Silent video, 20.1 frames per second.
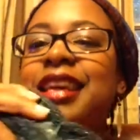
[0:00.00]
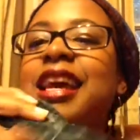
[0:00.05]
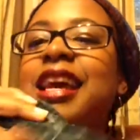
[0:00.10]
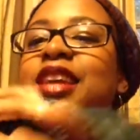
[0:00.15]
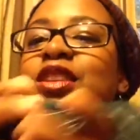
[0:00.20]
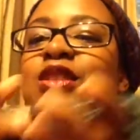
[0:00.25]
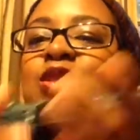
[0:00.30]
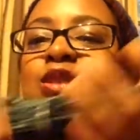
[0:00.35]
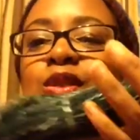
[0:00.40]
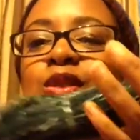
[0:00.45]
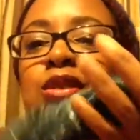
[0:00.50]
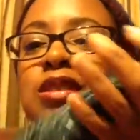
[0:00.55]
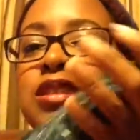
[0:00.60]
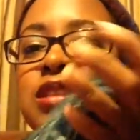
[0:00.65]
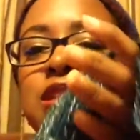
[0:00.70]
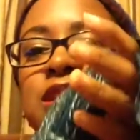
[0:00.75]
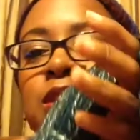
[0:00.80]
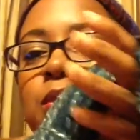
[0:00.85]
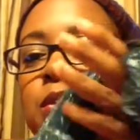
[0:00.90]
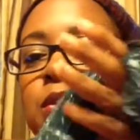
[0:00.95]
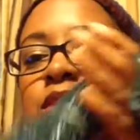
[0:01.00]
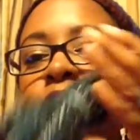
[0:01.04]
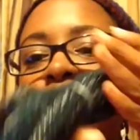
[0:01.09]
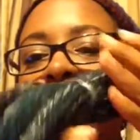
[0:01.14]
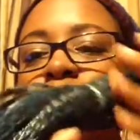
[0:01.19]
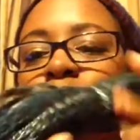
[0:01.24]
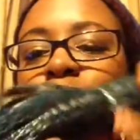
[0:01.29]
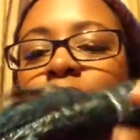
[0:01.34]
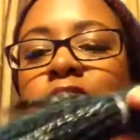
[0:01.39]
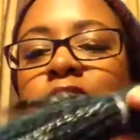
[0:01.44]
And you notice there was
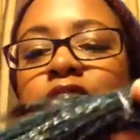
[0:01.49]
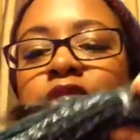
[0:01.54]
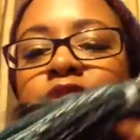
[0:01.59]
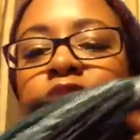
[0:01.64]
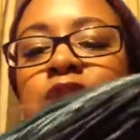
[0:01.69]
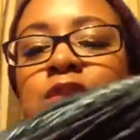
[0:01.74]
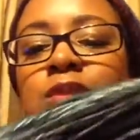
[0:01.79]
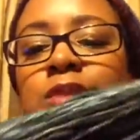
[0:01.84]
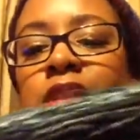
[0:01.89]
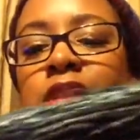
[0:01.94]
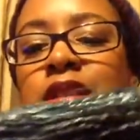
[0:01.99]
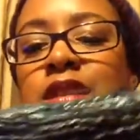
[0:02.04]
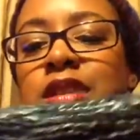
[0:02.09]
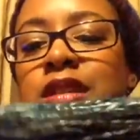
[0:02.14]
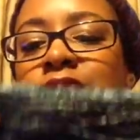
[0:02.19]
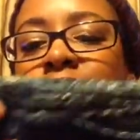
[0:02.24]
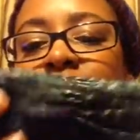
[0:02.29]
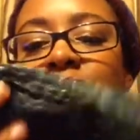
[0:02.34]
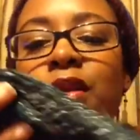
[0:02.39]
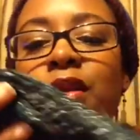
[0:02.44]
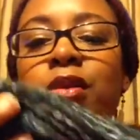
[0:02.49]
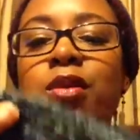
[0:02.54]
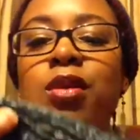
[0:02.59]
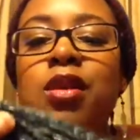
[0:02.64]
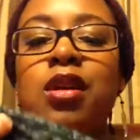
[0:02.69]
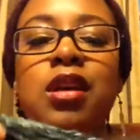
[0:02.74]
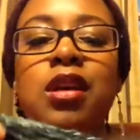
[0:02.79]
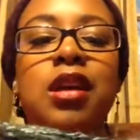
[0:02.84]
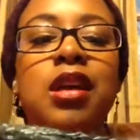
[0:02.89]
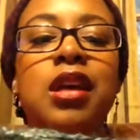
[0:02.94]
no extra twisting, so
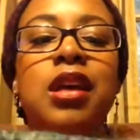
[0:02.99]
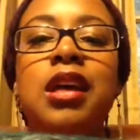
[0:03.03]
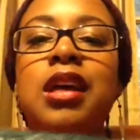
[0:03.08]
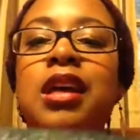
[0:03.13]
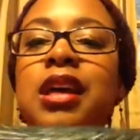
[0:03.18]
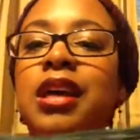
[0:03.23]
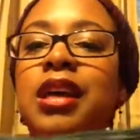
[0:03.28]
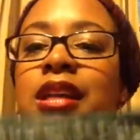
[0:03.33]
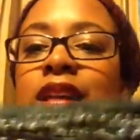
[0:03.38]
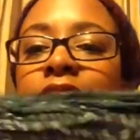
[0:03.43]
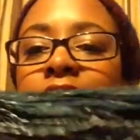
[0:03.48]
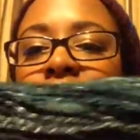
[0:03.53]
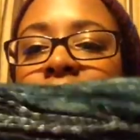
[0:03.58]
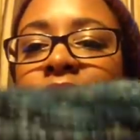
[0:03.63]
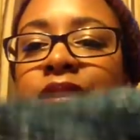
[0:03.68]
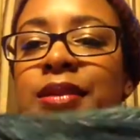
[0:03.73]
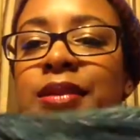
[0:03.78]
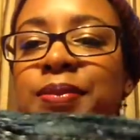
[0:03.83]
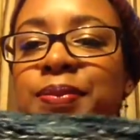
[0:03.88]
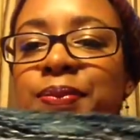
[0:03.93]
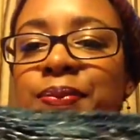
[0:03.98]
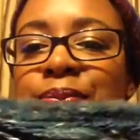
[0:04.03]
I like it.